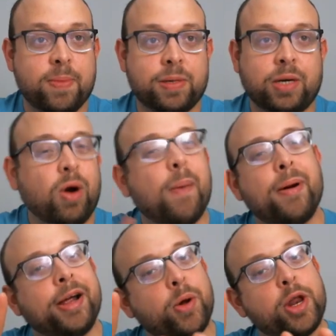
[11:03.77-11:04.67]
It's like,
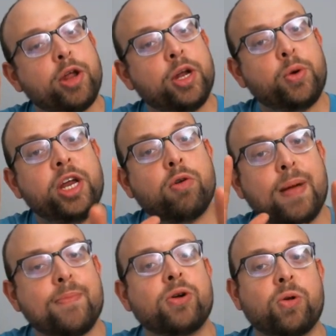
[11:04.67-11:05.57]
Robert, you don't need to
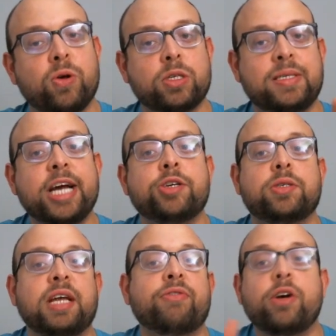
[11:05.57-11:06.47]
remember those stages.
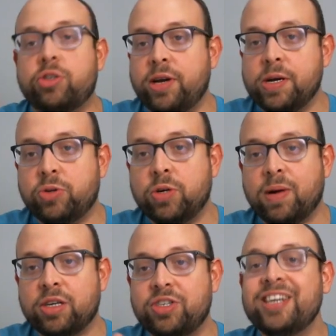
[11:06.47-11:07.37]
They frustrate you too
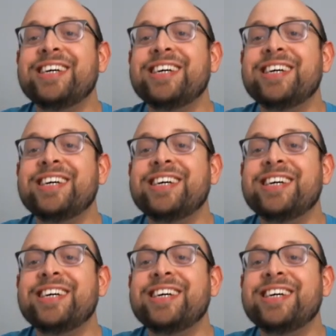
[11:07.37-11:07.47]
much.